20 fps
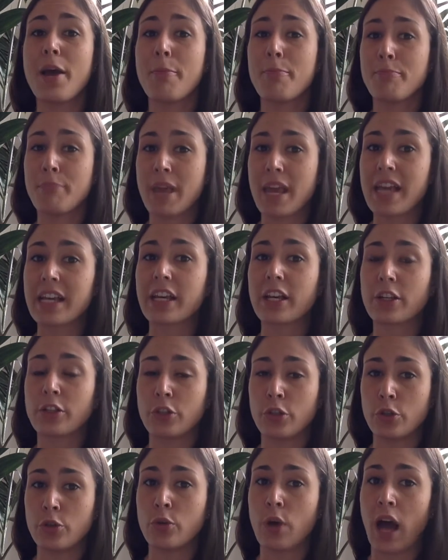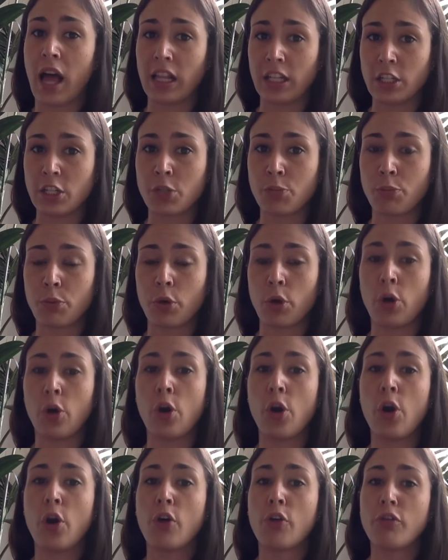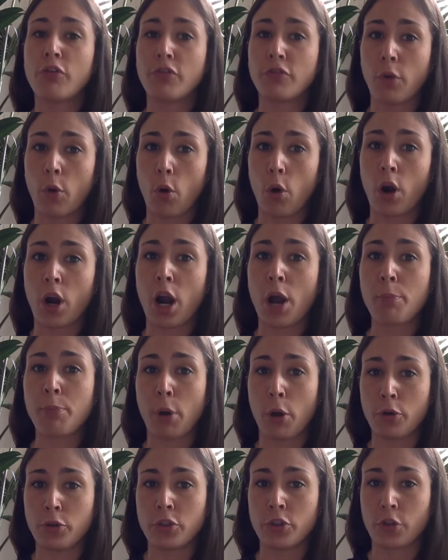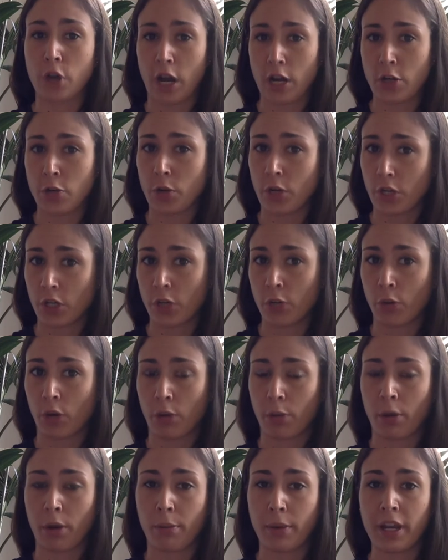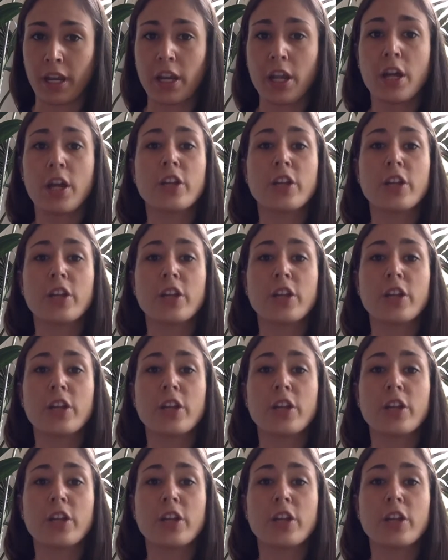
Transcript: make you eligible for a post-graduation work permit.